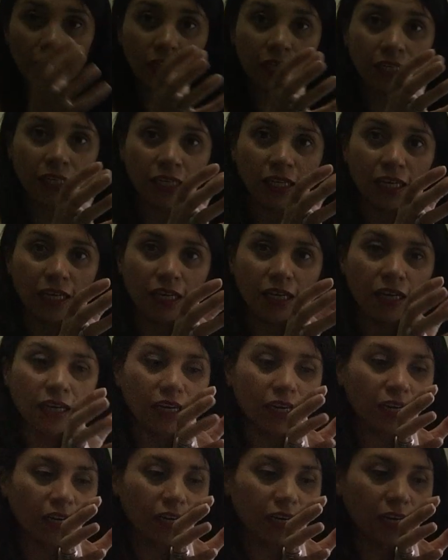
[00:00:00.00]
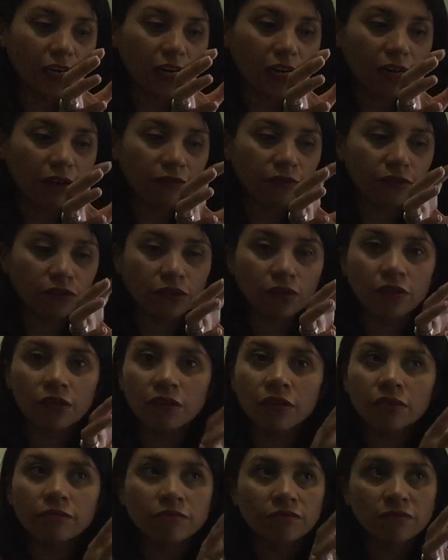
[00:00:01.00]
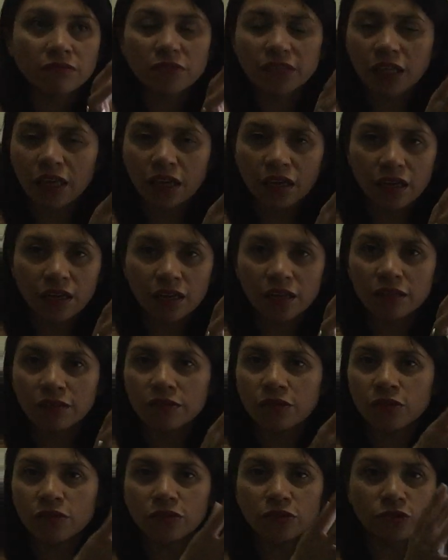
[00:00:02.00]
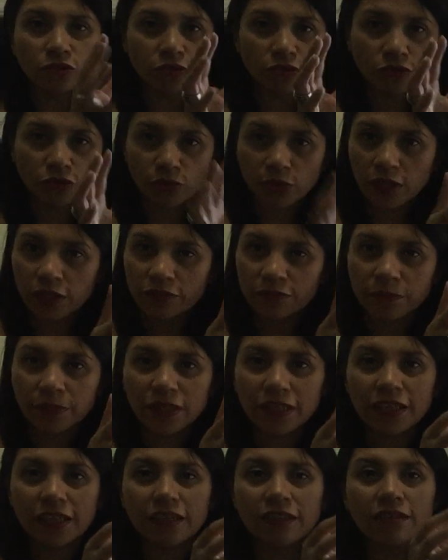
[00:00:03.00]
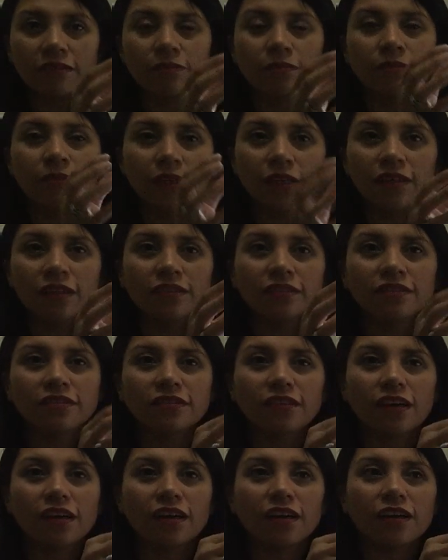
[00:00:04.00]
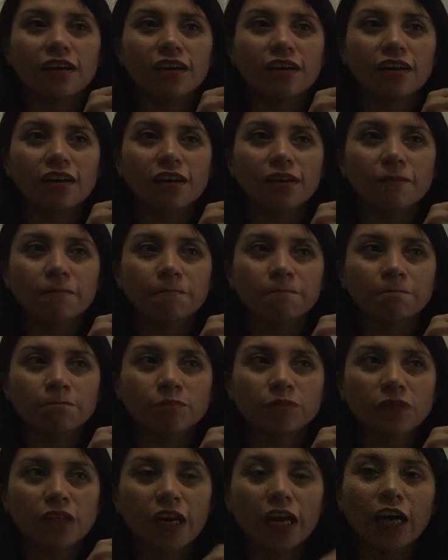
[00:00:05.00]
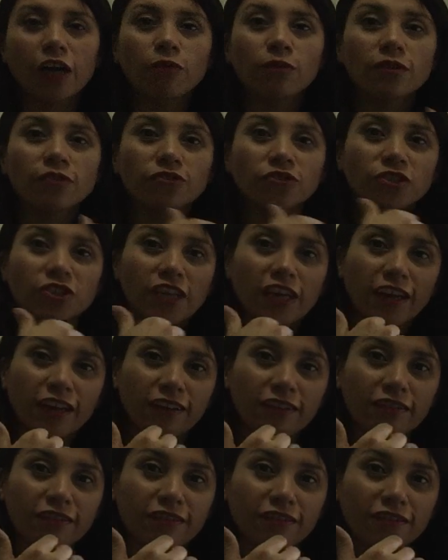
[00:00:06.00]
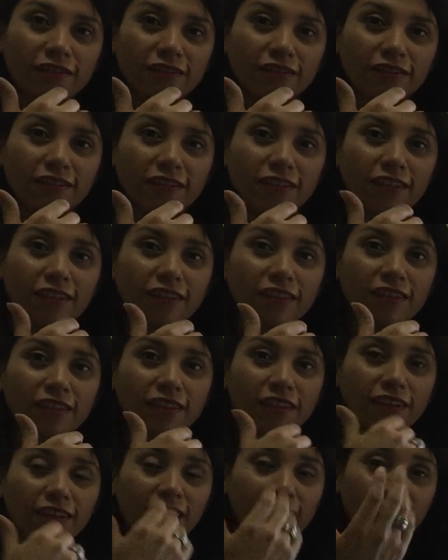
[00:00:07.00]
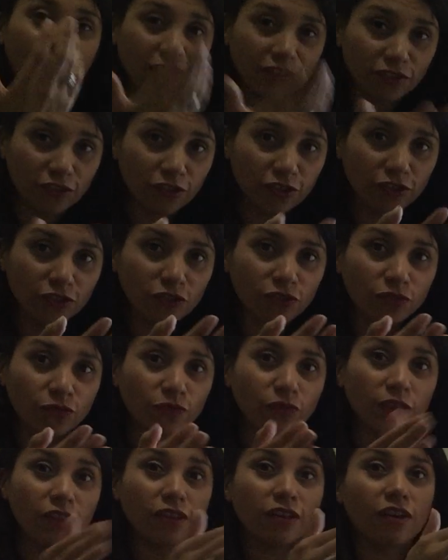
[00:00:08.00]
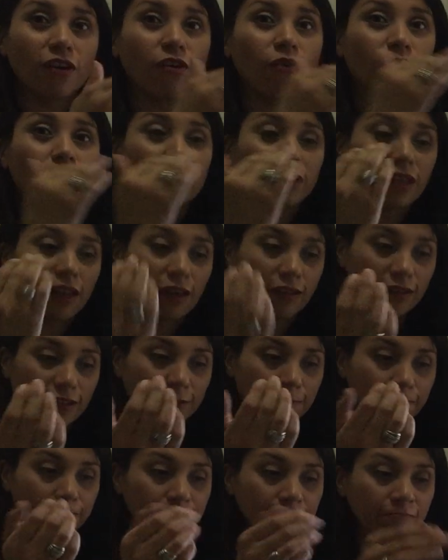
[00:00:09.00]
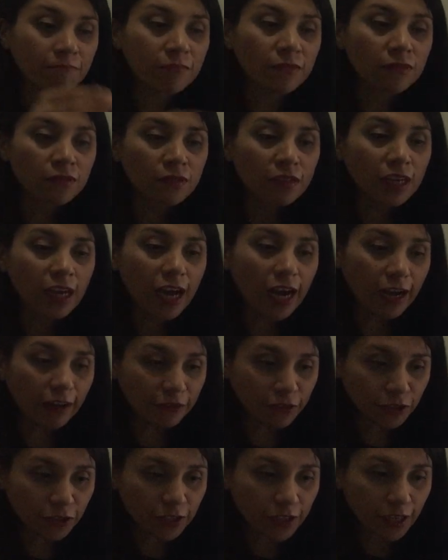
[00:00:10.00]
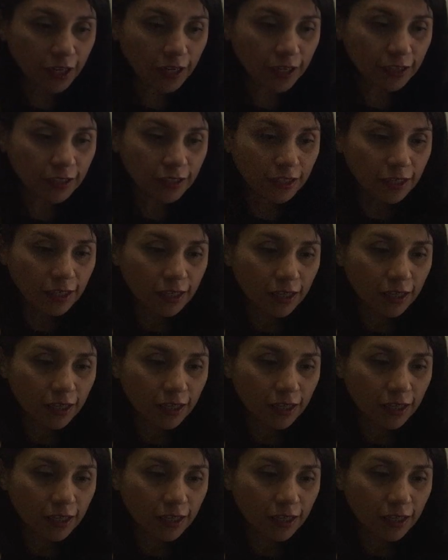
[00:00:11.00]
then after 10 or 12 minutes, I will check the answers with the whole class. After that,